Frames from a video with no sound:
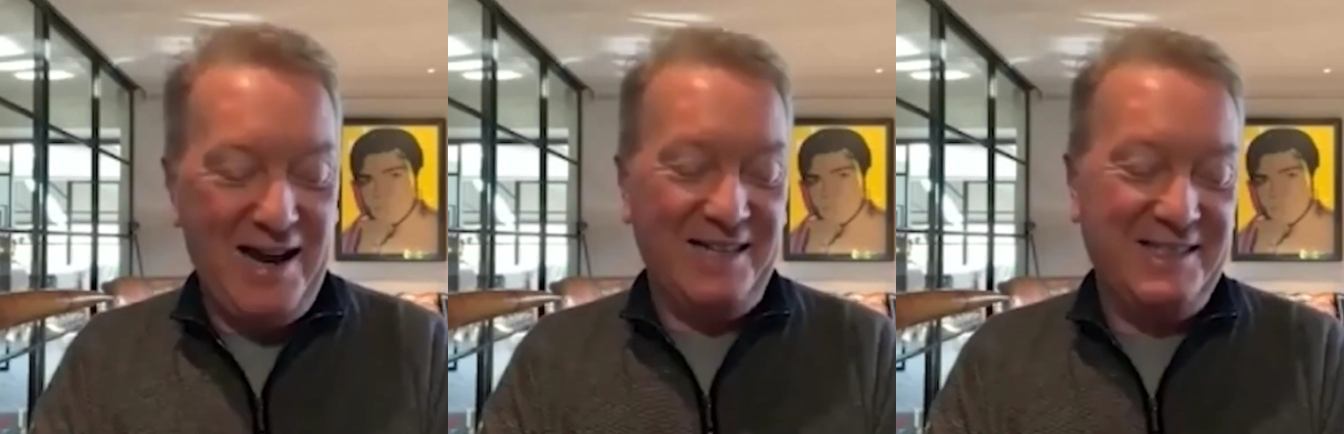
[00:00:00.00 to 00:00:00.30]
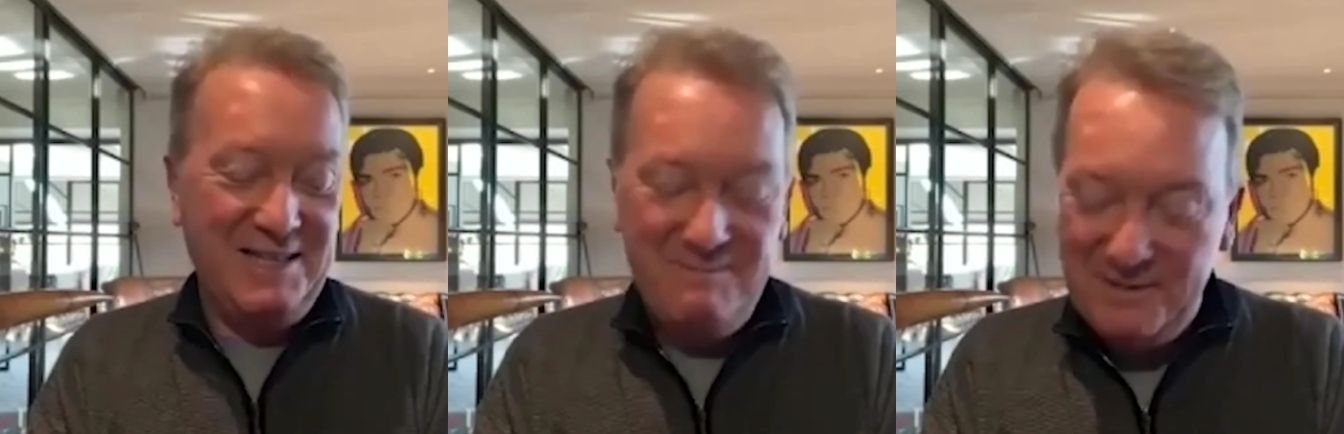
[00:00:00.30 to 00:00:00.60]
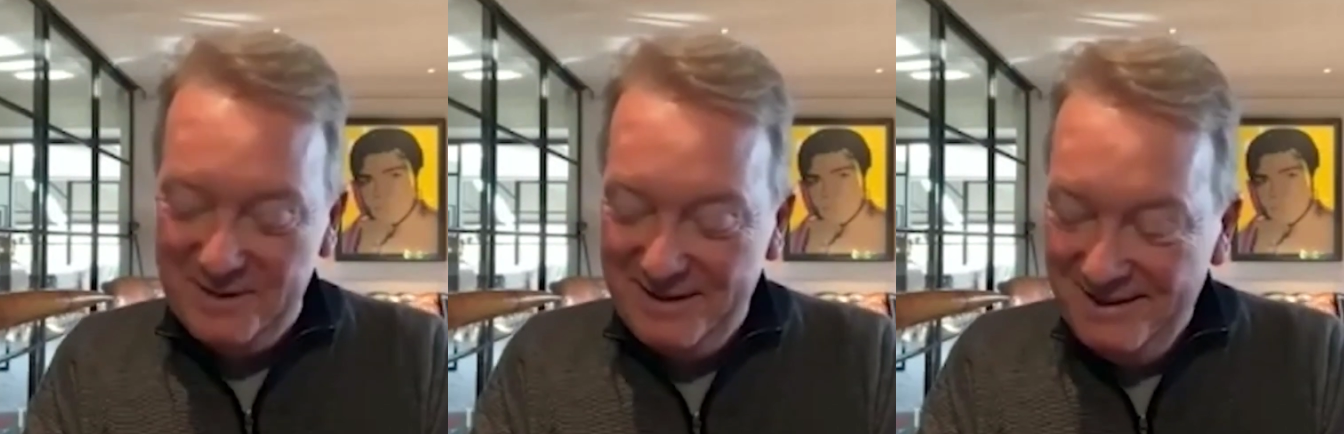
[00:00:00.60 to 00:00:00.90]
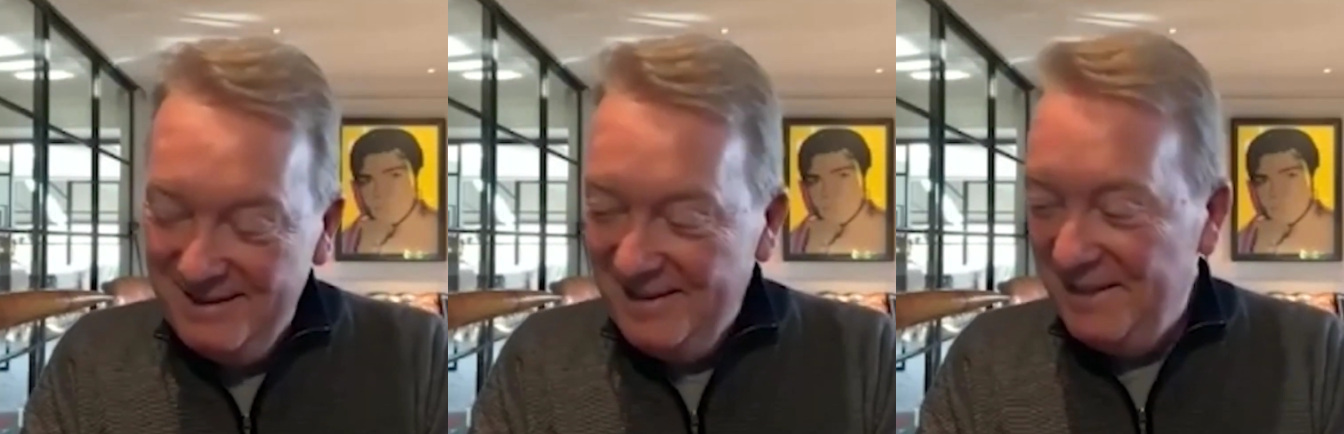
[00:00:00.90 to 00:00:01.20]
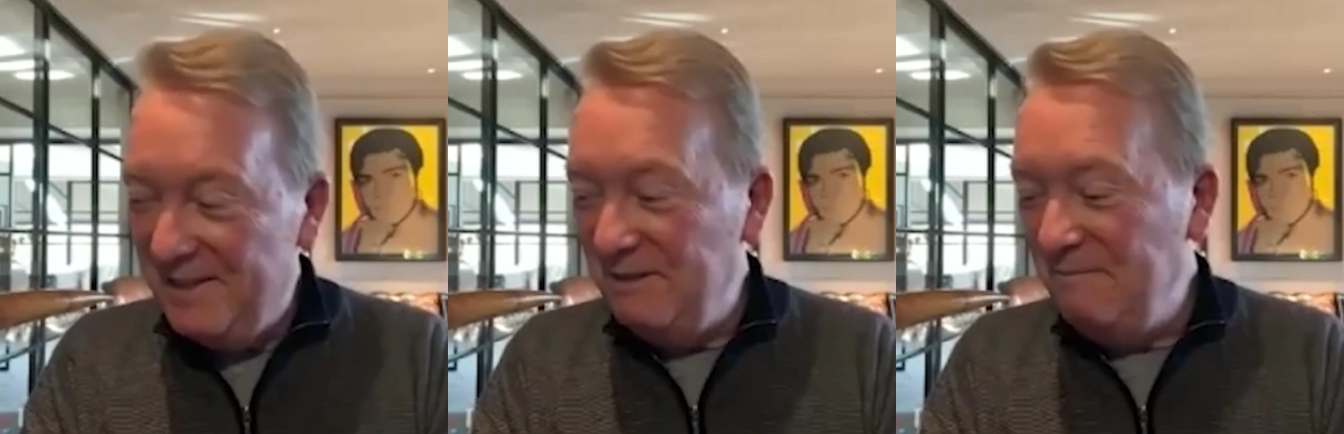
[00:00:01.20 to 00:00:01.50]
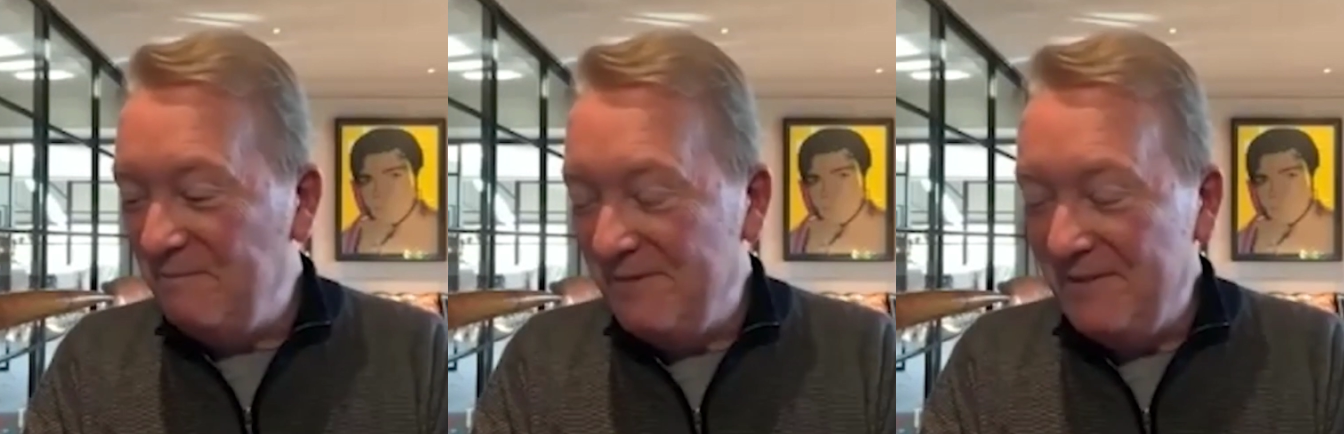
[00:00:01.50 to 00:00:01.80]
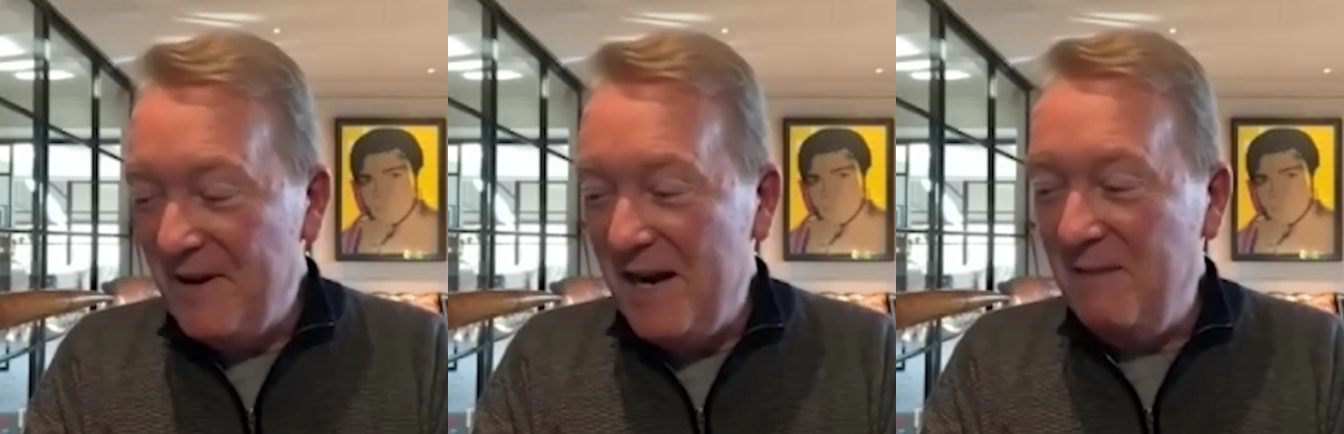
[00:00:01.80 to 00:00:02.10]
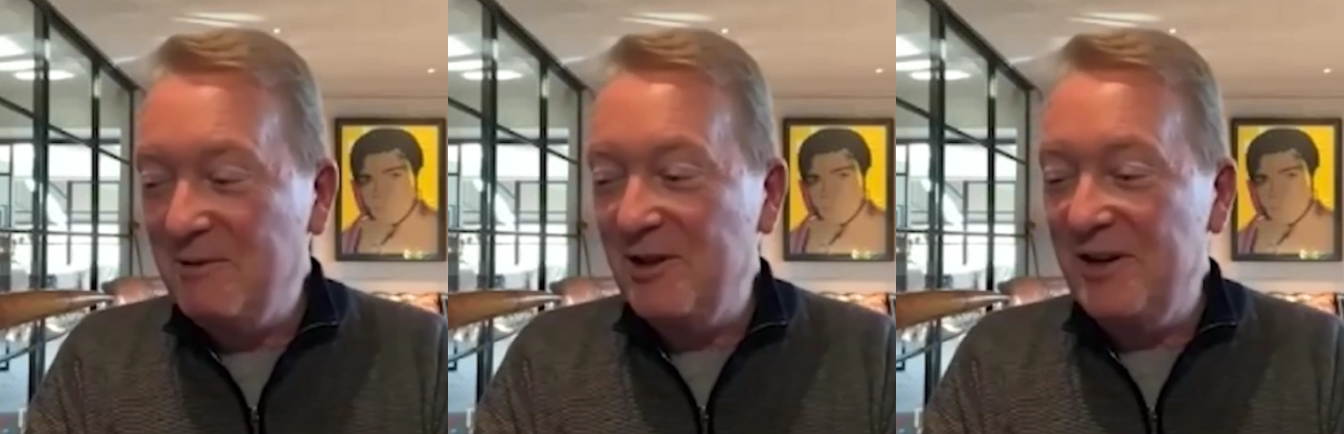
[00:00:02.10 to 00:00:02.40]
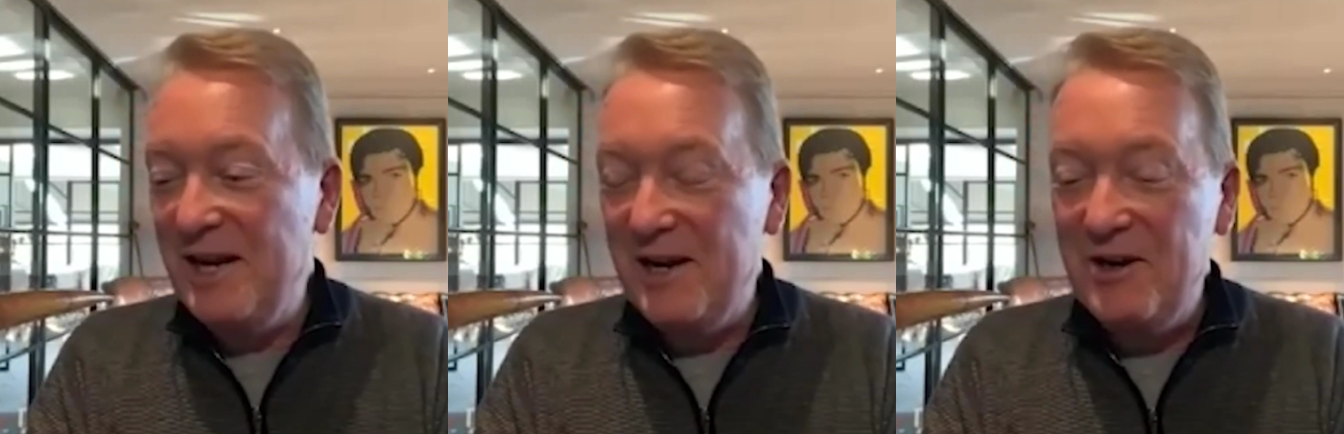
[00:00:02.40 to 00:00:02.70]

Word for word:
Speaker 1: at it, but you know, up to now,